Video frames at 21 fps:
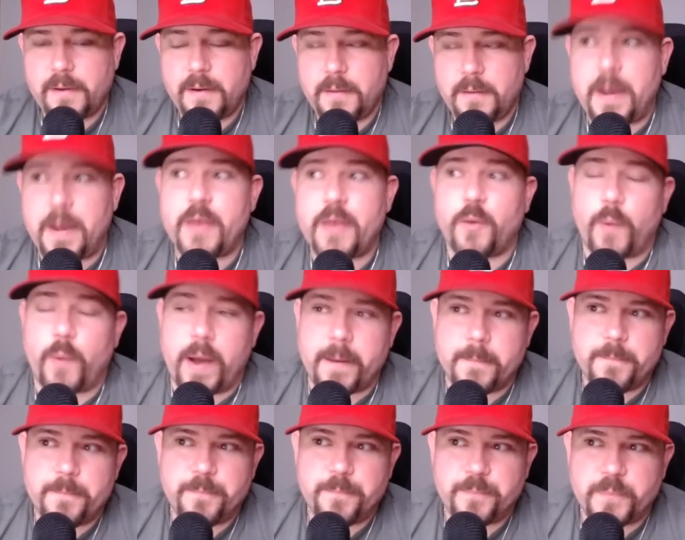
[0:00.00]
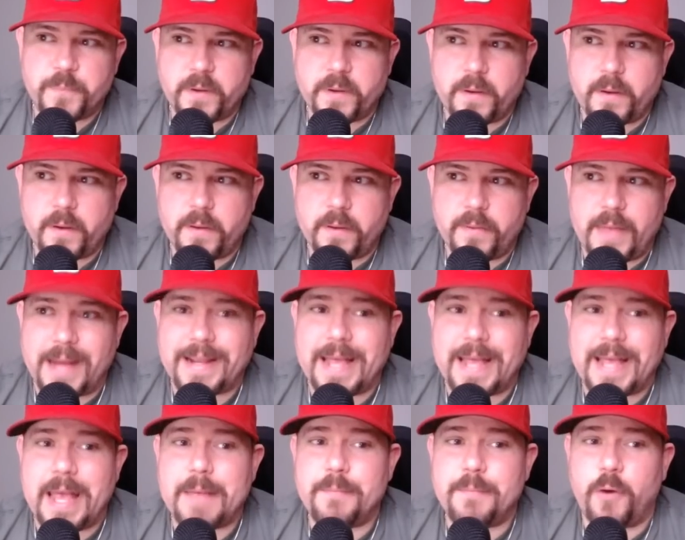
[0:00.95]
By the way, that
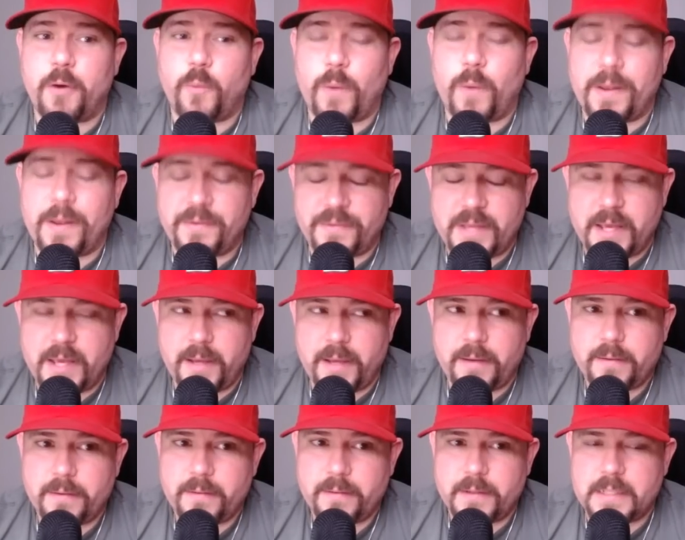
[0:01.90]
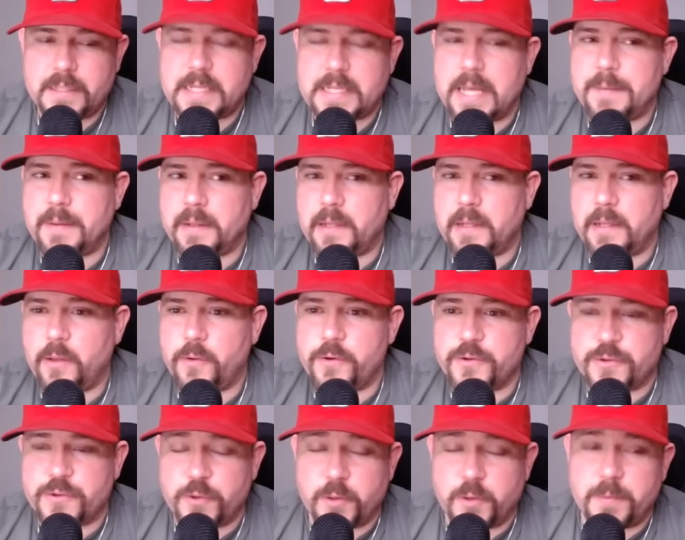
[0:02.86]
game on Wednesday, Damian
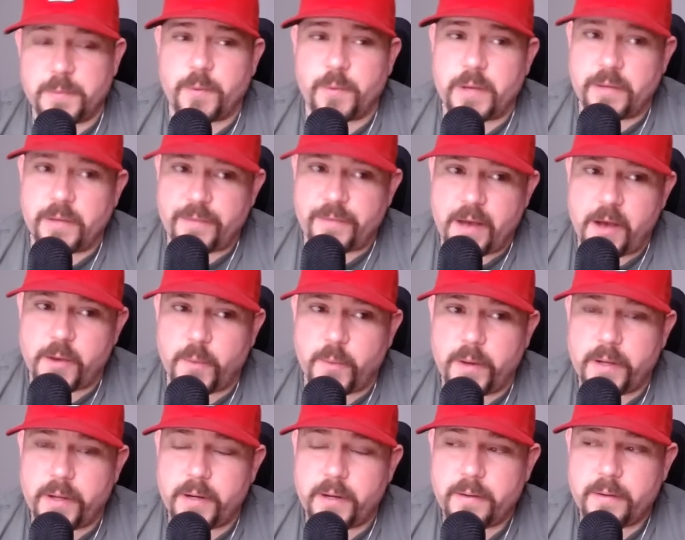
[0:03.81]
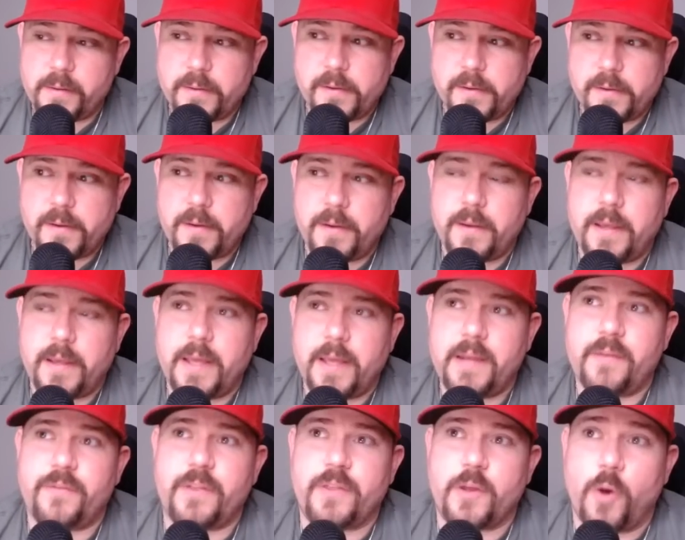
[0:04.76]
Lillard is due to be reevaluated. It
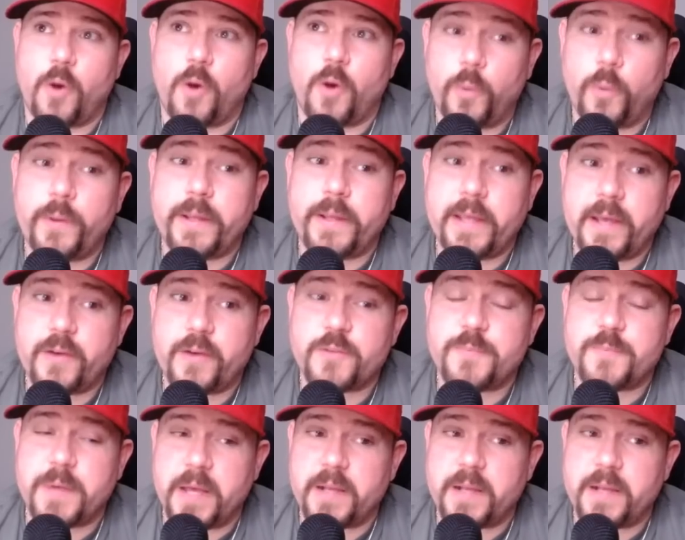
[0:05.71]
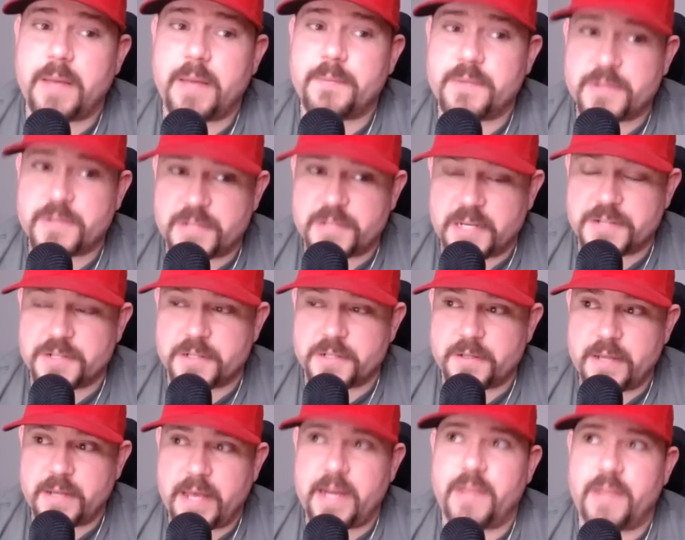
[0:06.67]
is the only ESPN game of the season,
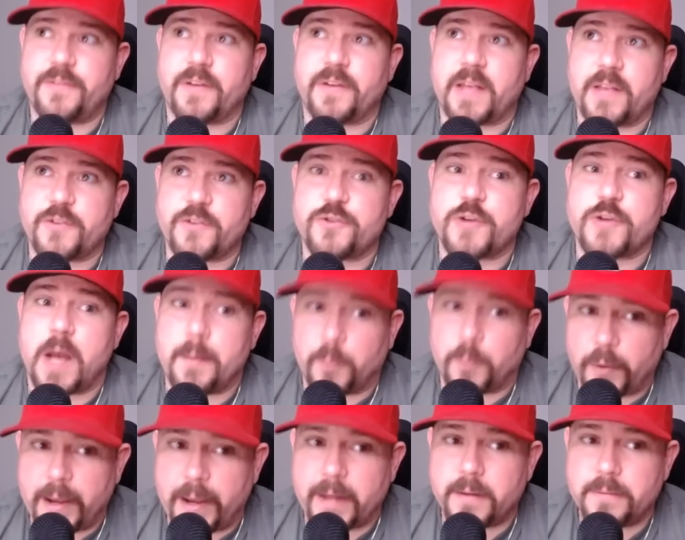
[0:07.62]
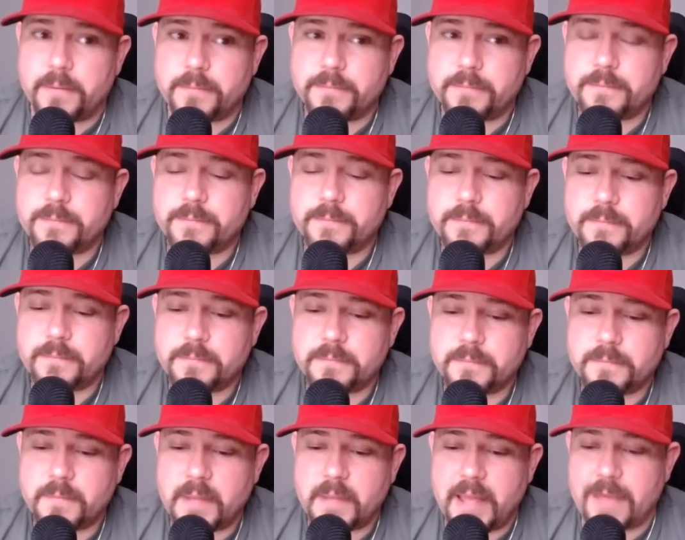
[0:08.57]
and it's against Ja Morant.
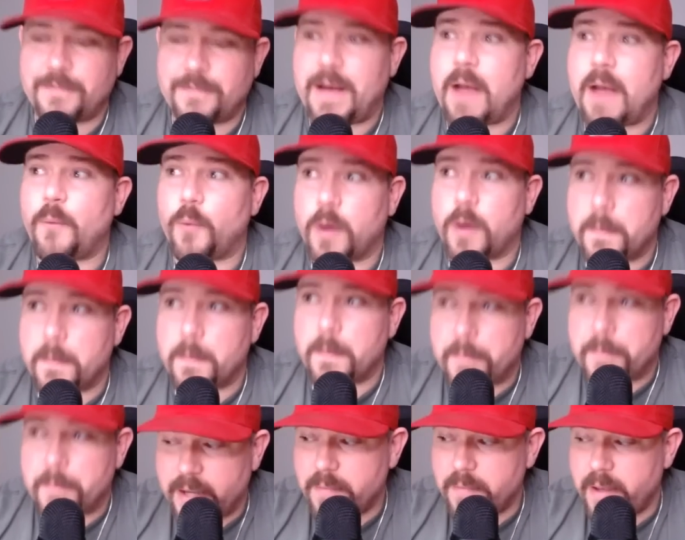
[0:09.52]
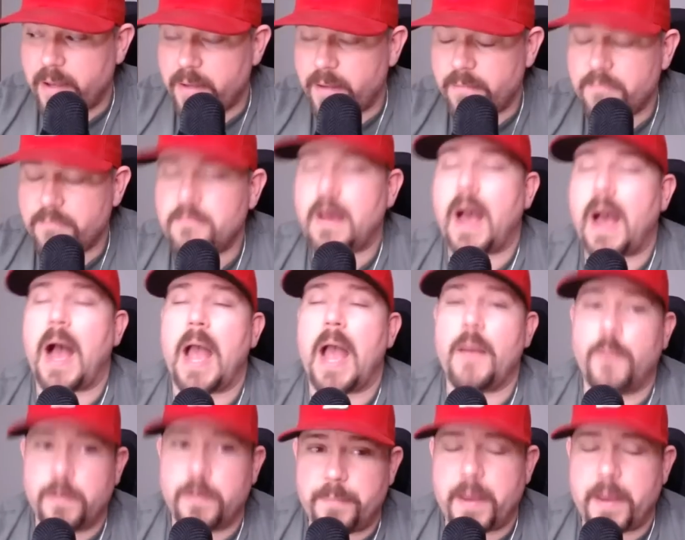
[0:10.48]
If I were a betting man, I
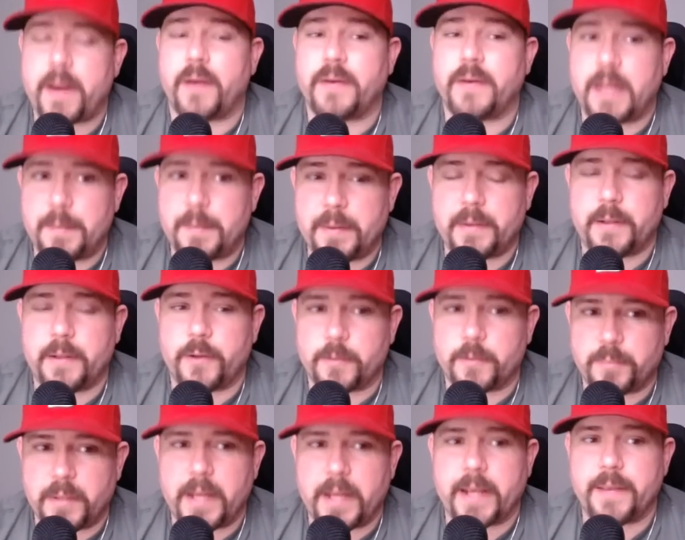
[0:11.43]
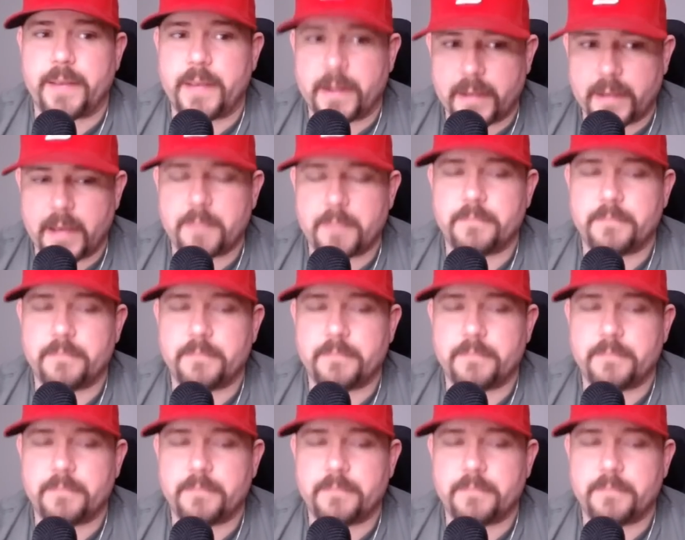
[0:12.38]
would bet on Damian Lillard playing in that game.